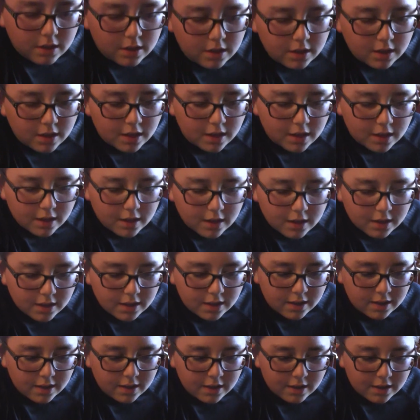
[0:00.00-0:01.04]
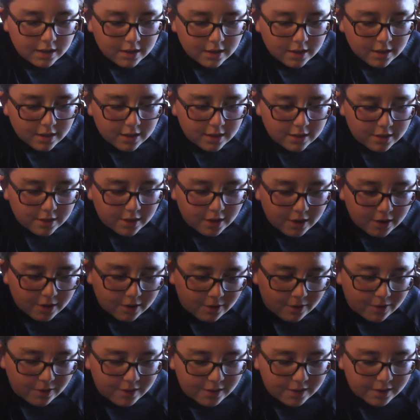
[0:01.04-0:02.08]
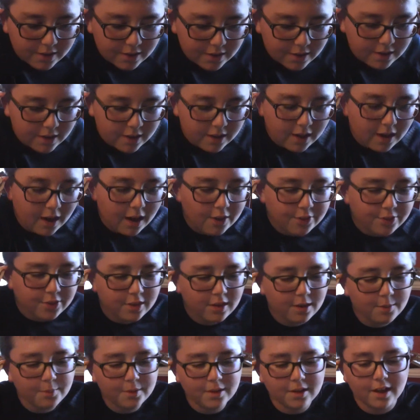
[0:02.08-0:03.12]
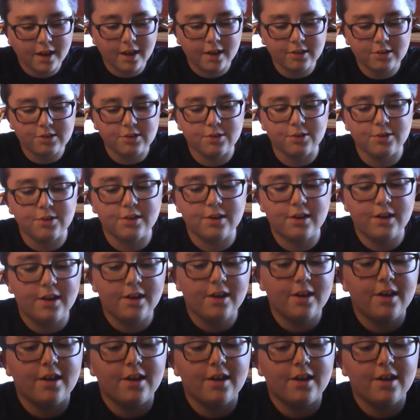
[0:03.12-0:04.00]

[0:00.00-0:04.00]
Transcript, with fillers: do you give up now? No. Okay. I think I'm gonna end soon.